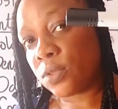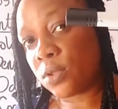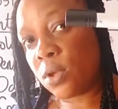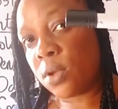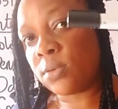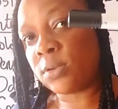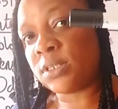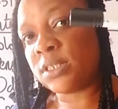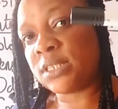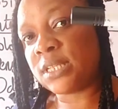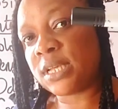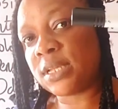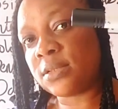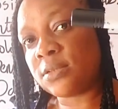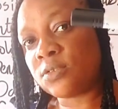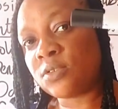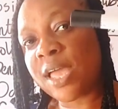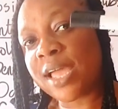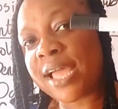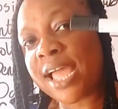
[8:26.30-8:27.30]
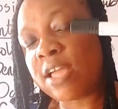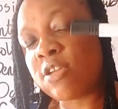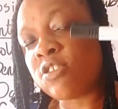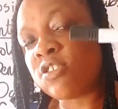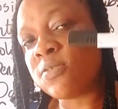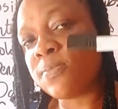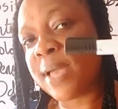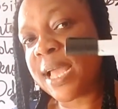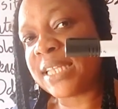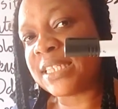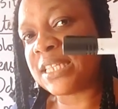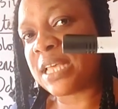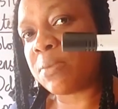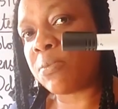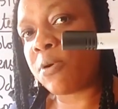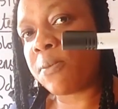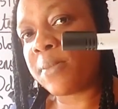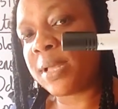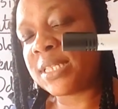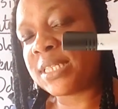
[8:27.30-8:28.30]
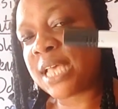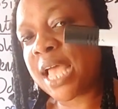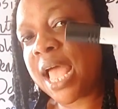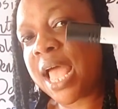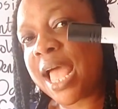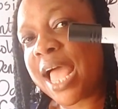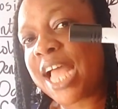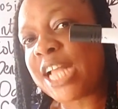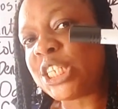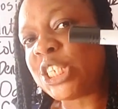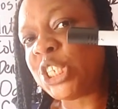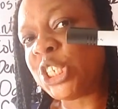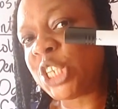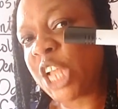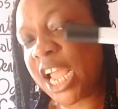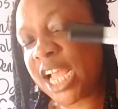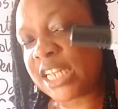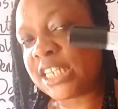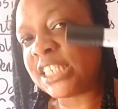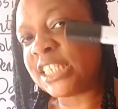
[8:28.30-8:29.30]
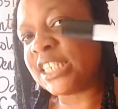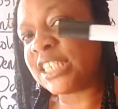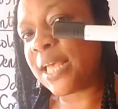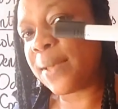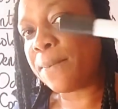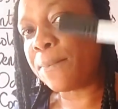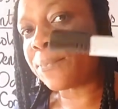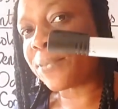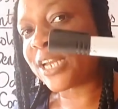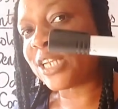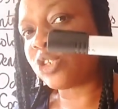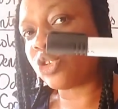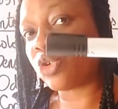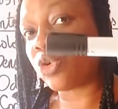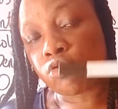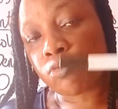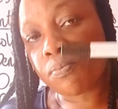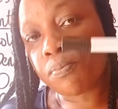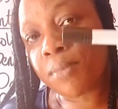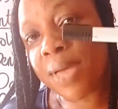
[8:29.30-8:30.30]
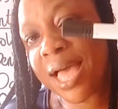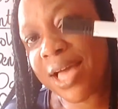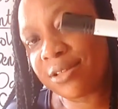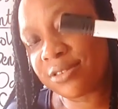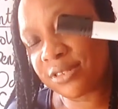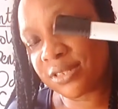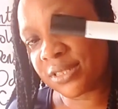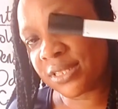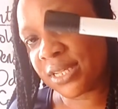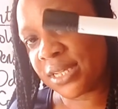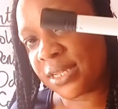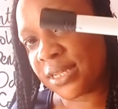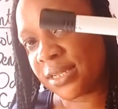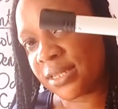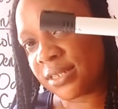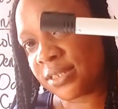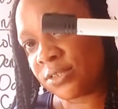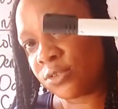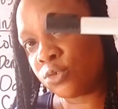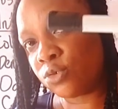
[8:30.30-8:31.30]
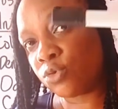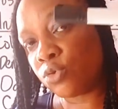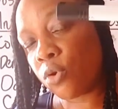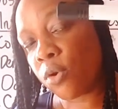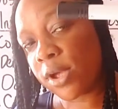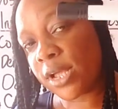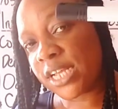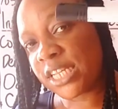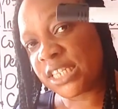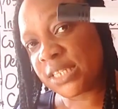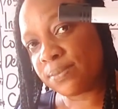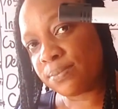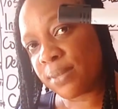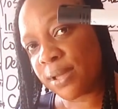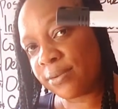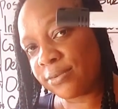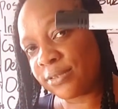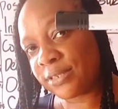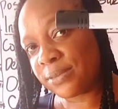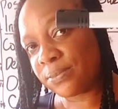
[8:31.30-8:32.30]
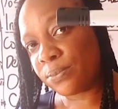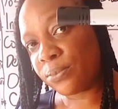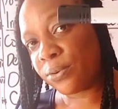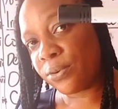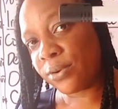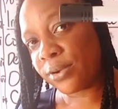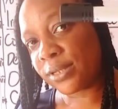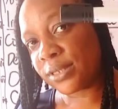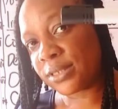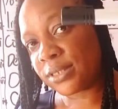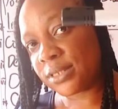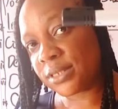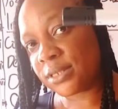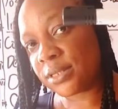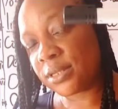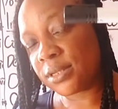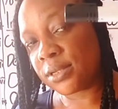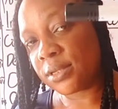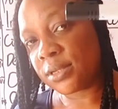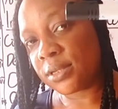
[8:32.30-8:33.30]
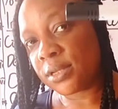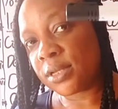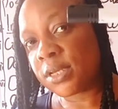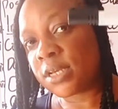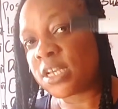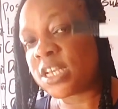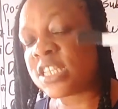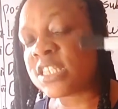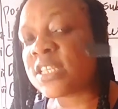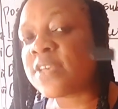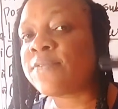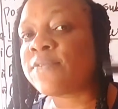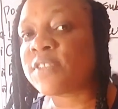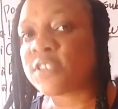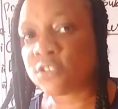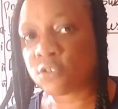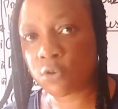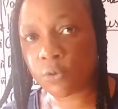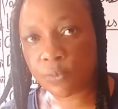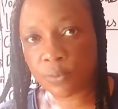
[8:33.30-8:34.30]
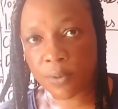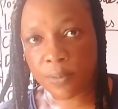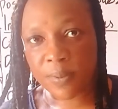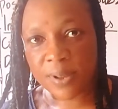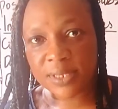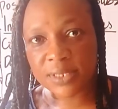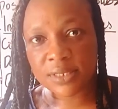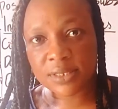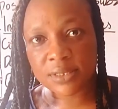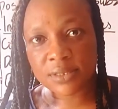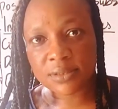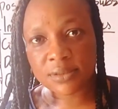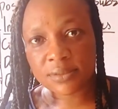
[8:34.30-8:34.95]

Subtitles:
Understand? So I can use my thermometer and check the temperature. To melt this, to know its melting point, is a physical property.